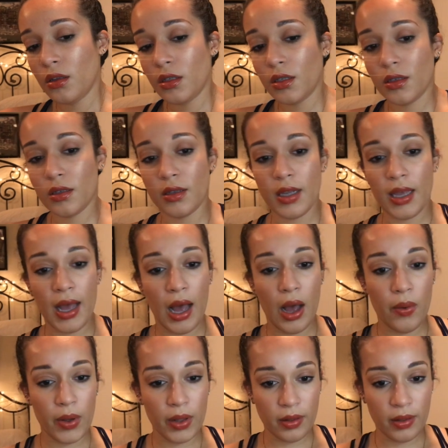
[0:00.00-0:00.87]
to see
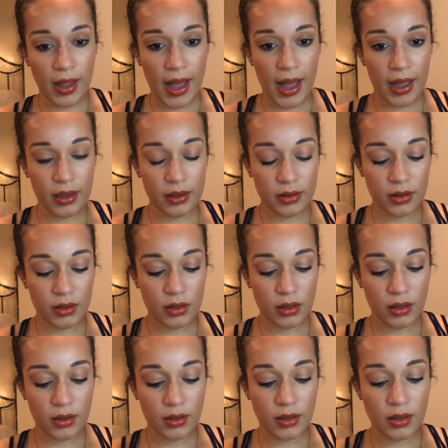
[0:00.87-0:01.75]
how it
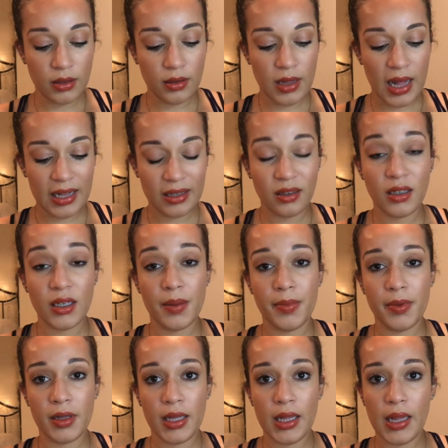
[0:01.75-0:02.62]
lasts, since that's
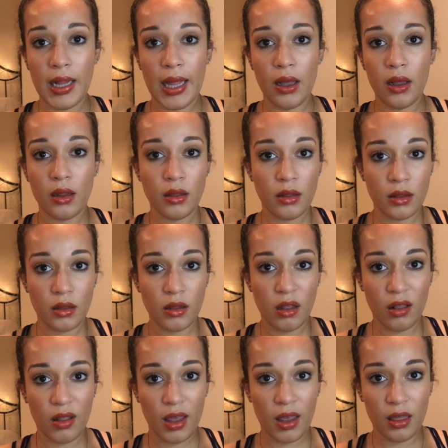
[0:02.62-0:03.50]
typically like
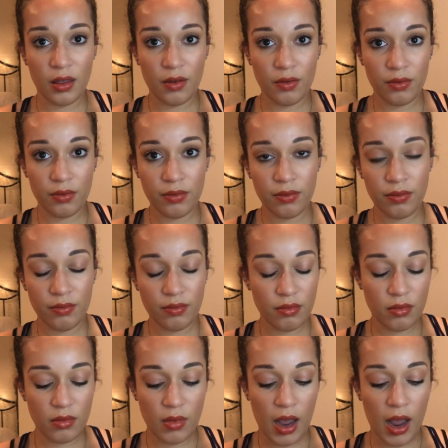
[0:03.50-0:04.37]
the length of
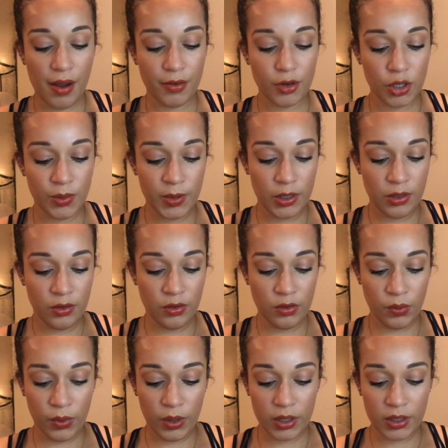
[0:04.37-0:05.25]
average
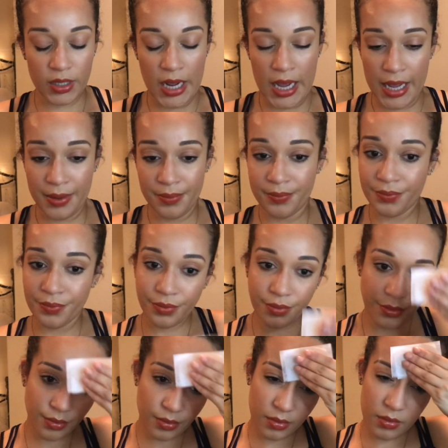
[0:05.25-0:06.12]
person's workday.
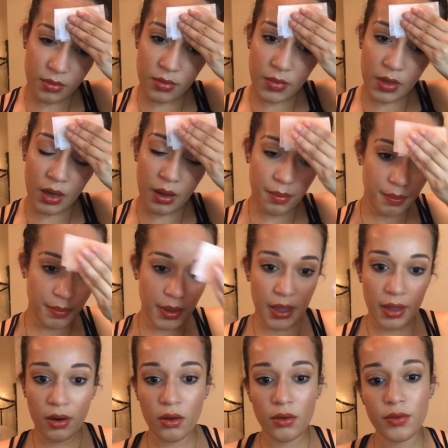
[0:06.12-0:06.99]

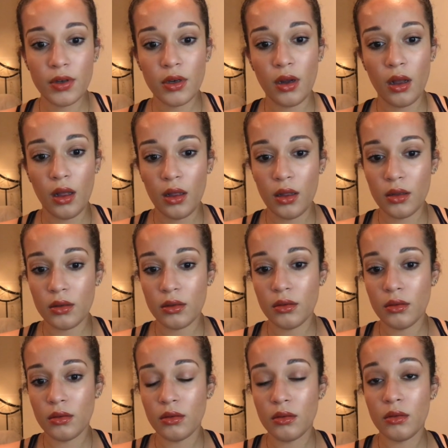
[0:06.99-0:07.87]
But overall,
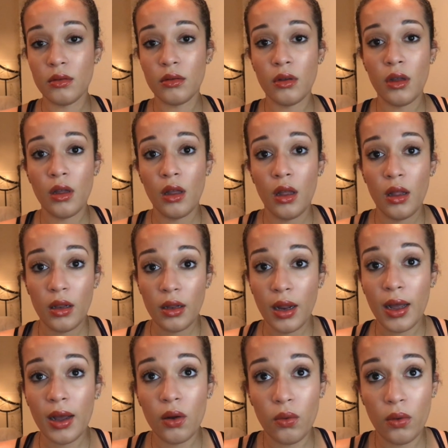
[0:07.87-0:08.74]

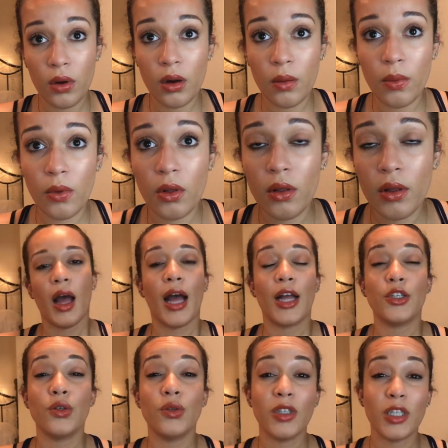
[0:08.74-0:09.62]
not horrible.
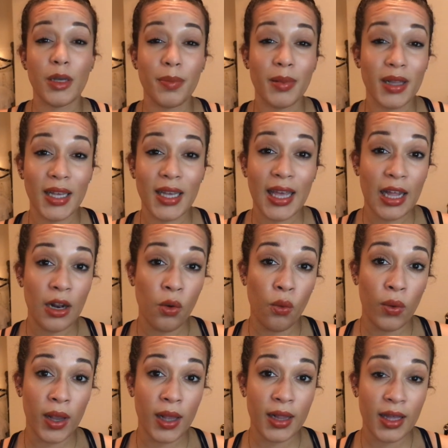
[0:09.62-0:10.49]
I do typically get
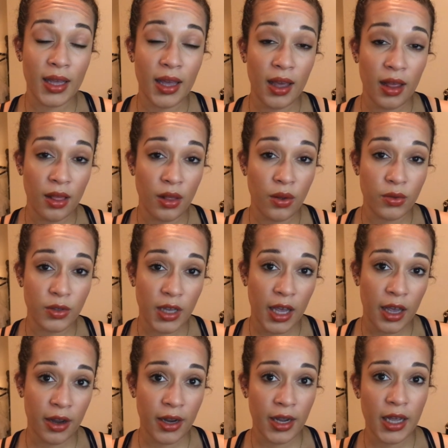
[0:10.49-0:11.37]
oily in those
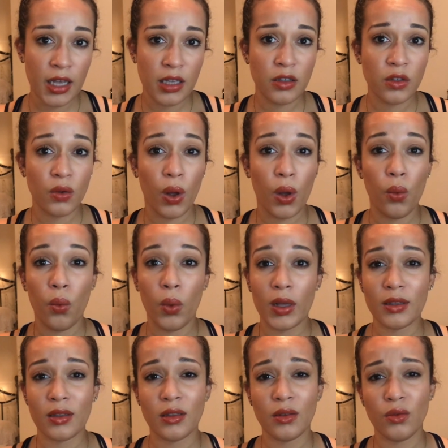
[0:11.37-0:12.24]
areas, so I
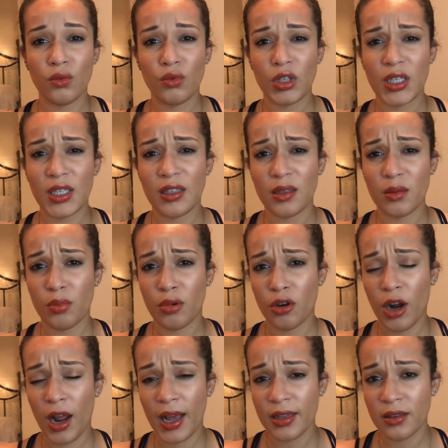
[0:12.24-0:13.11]
wasn't really
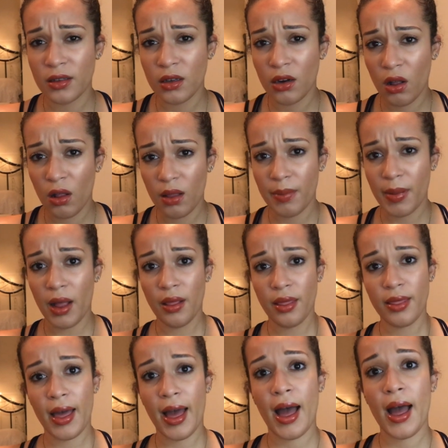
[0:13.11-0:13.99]
surprised at all
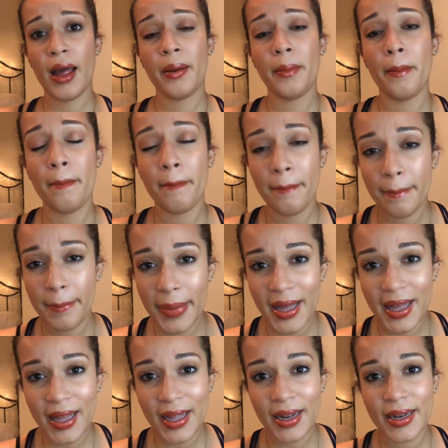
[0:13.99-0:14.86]
about that.
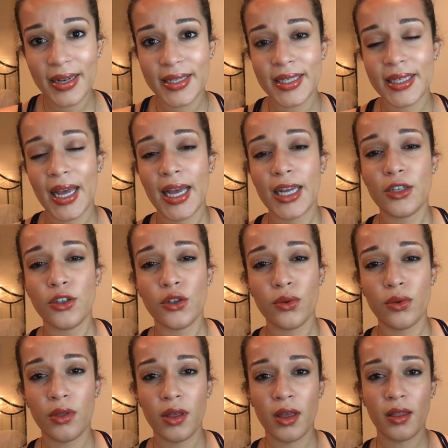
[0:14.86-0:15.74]
But I
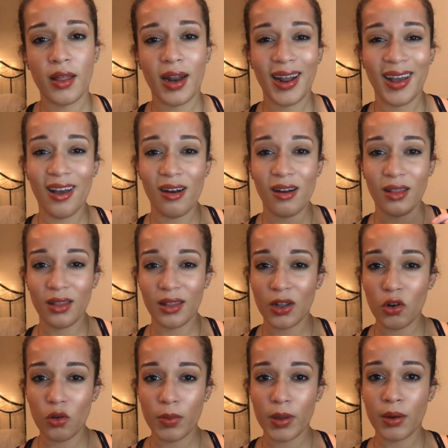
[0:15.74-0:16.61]
do think that I got a
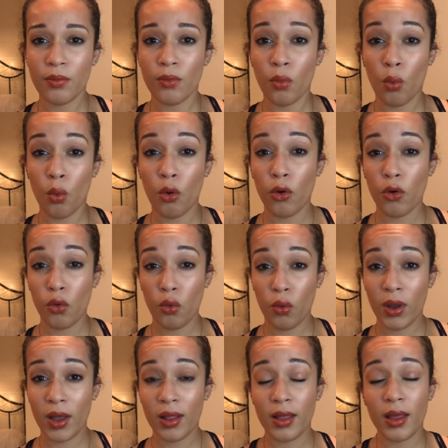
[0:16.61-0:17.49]
little bit more
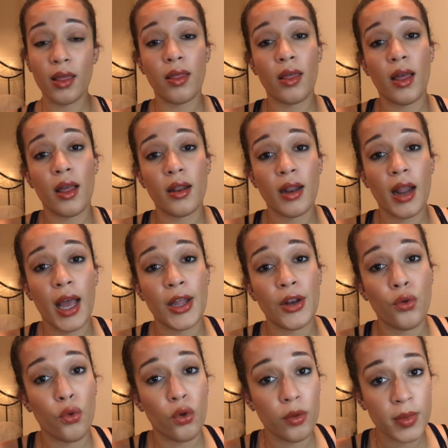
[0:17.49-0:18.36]
oily than
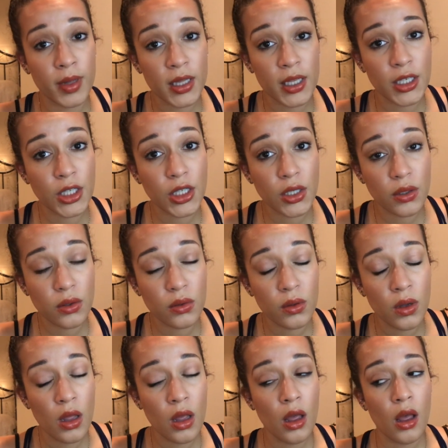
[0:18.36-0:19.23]
I normally
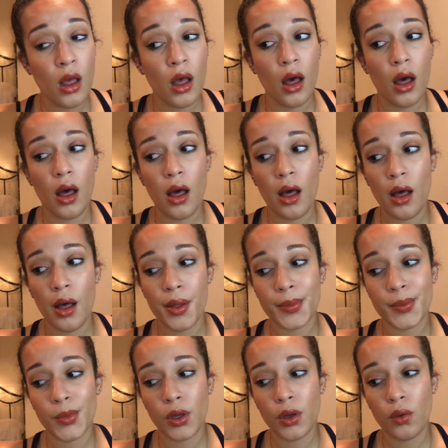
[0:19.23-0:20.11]
do.
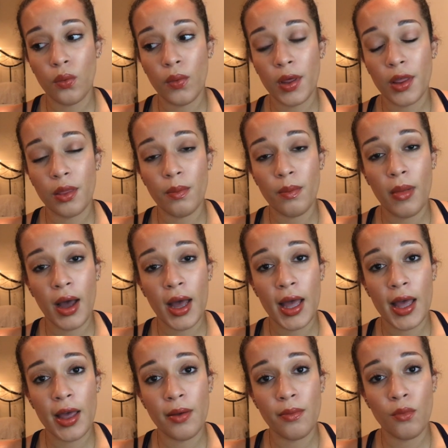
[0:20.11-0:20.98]
with
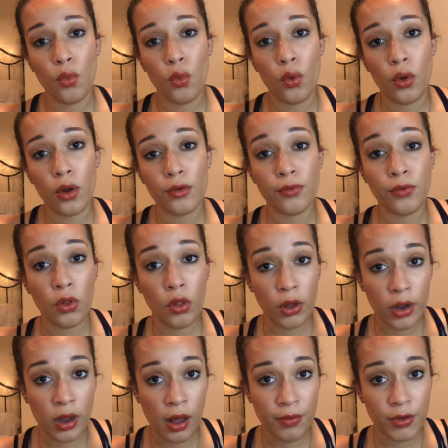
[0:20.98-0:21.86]
my more
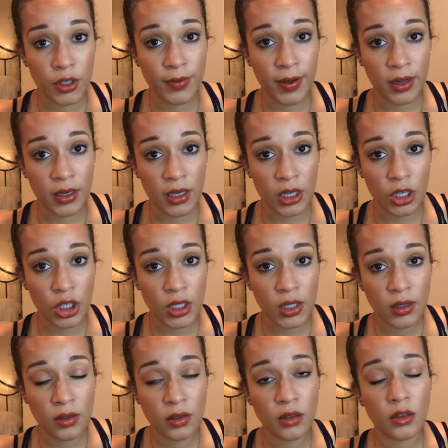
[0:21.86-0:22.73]
fuller coverage
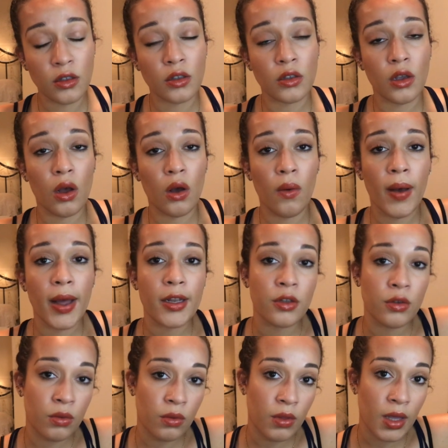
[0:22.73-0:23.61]
foundations, so I
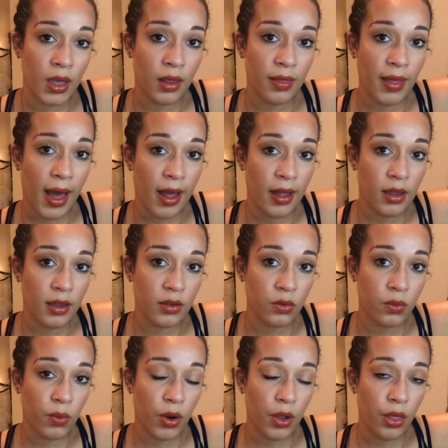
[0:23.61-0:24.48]
do think that
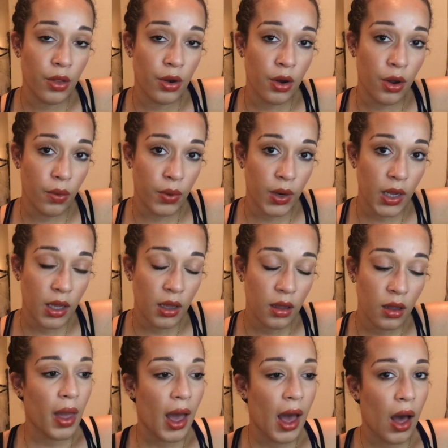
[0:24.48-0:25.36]
is worth
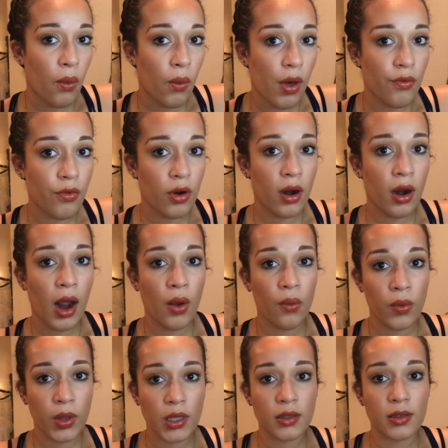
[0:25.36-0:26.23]
noting. However,
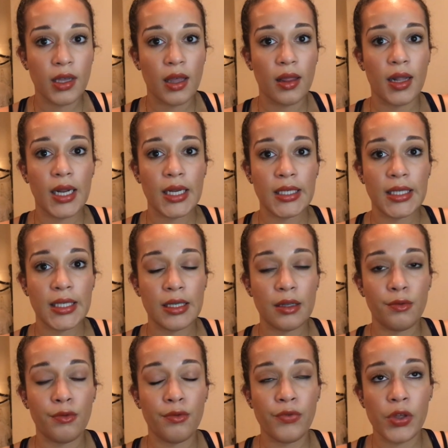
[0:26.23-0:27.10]
I will say that it
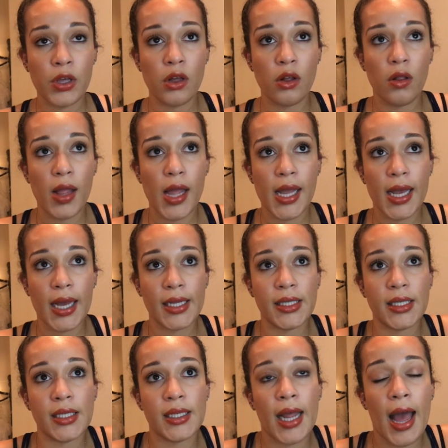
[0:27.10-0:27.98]
did feel like I
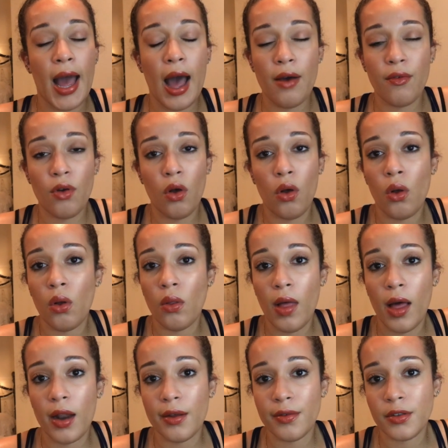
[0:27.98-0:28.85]
didn't have a whole
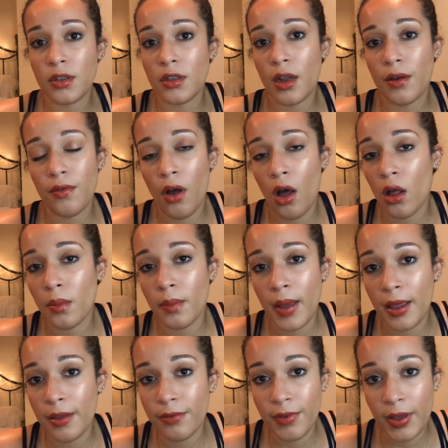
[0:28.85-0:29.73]
lot of stuff on
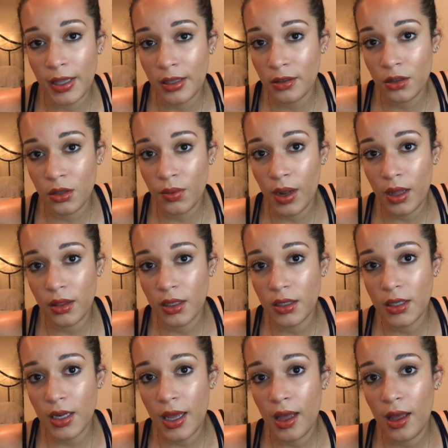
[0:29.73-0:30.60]
my face throughout
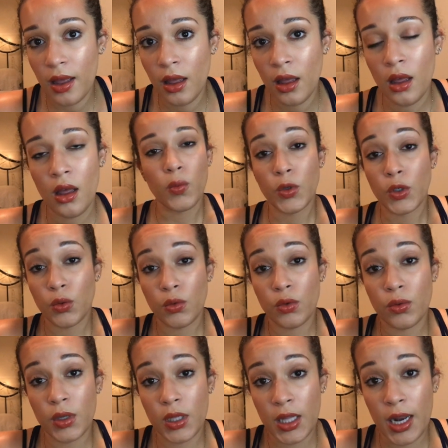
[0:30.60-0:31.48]
the day, which
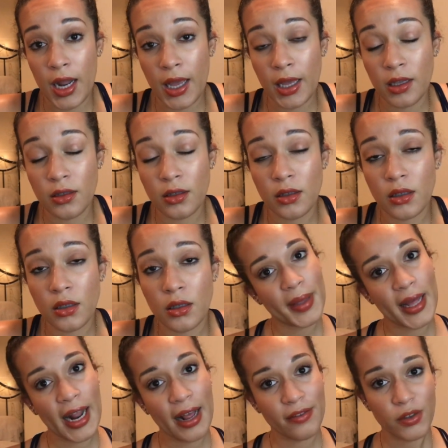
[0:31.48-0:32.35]
was really nice.
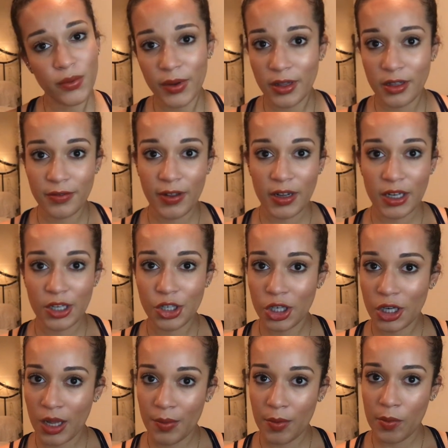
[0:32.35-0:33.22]
I'm gonna have to wear this
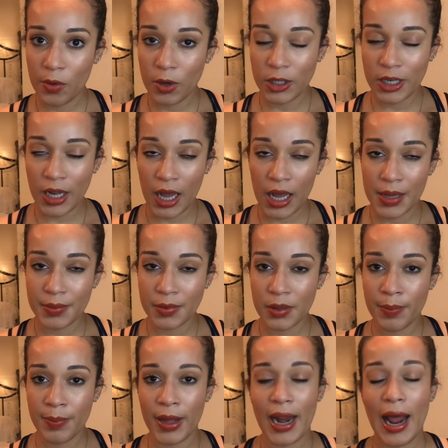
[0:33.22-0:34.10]
foundation a couple more
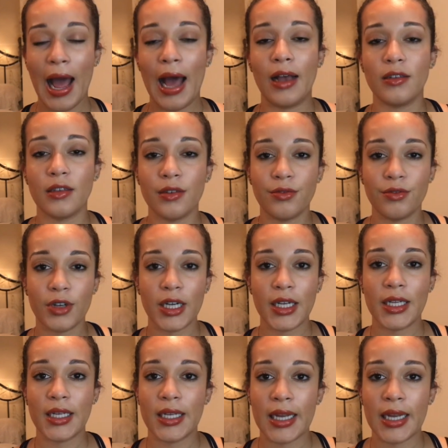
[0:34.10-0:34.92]
times, but as of right